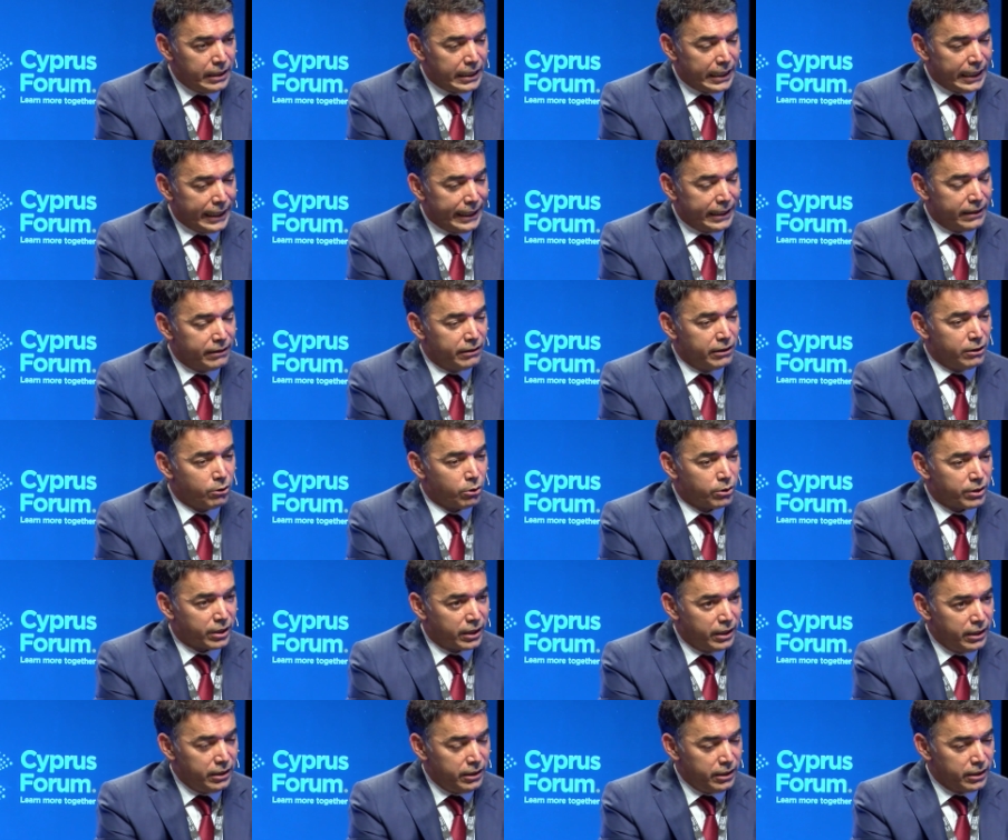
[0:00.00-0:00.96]
and the
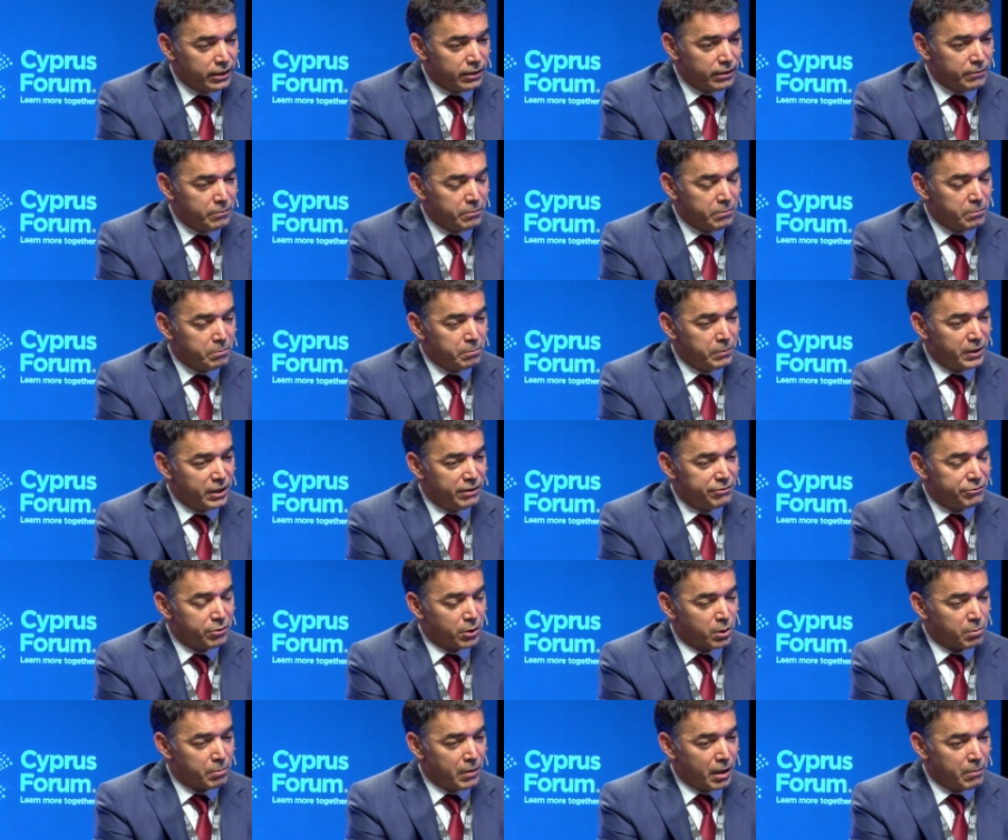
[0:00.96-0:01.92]
Ukrainian bid
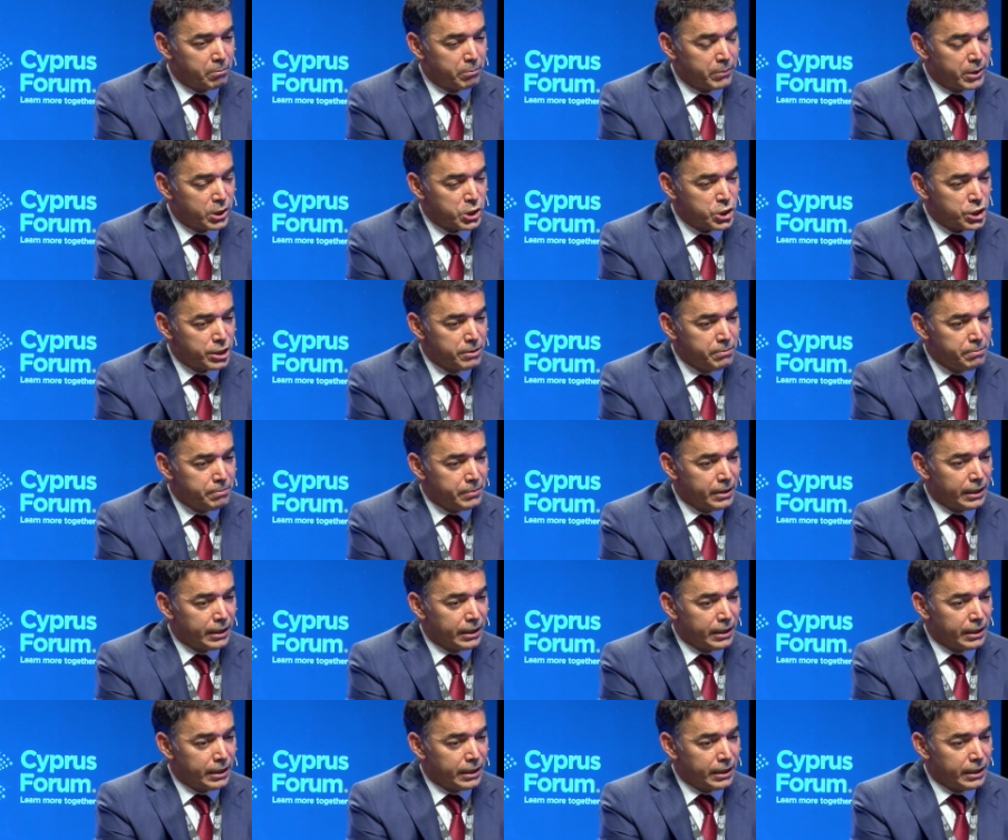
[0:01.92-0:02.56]
for membership.